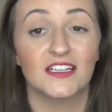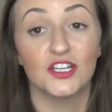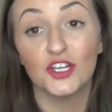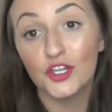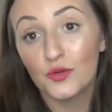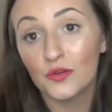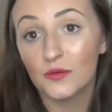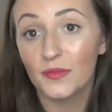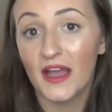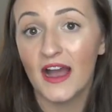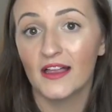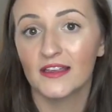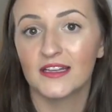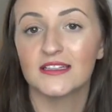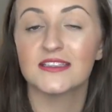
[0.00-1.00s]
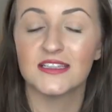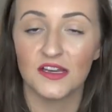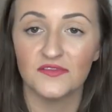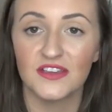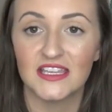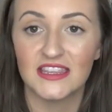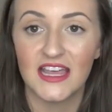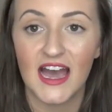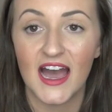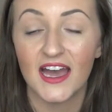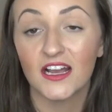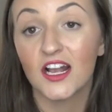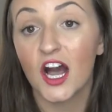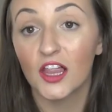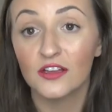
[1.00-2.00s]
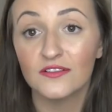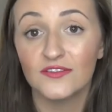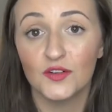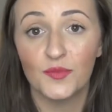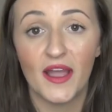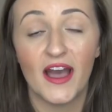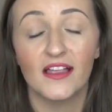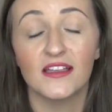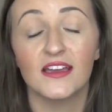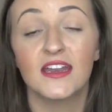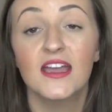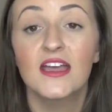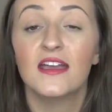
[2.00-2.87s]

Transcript: a newer palette, stuff like that, a colorful palette.